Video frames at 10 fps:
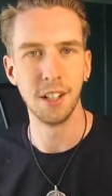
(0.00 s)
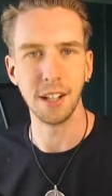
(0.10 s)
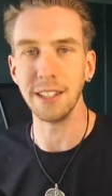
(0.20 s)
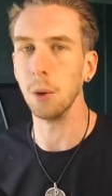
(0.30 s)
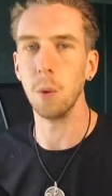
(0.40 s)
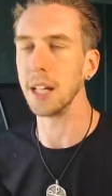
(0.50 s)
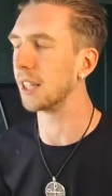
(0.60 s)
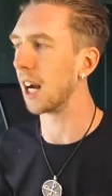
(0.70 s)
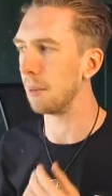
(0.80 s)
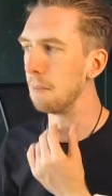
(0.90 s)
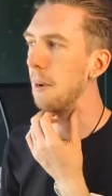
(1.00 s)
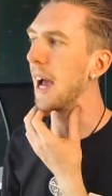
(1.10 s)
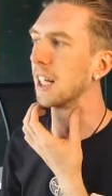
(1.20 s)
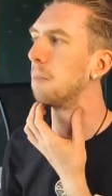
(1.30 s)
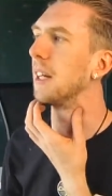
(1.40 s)
in the week that I've been
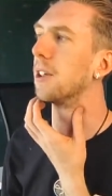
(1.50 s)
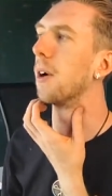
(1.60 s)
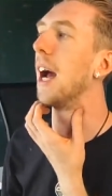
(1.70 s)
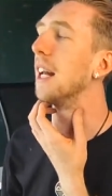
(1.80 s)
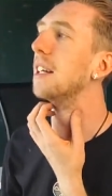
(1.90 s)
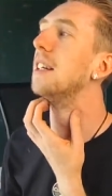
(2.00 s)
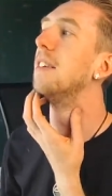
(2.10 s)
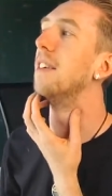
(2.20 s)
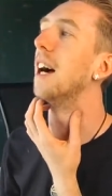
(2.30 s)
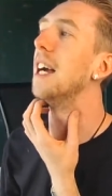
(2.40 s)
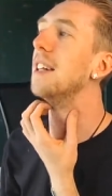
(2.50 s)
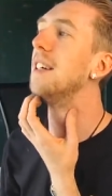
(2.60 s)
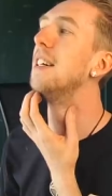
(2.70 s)
back. It's been great, right?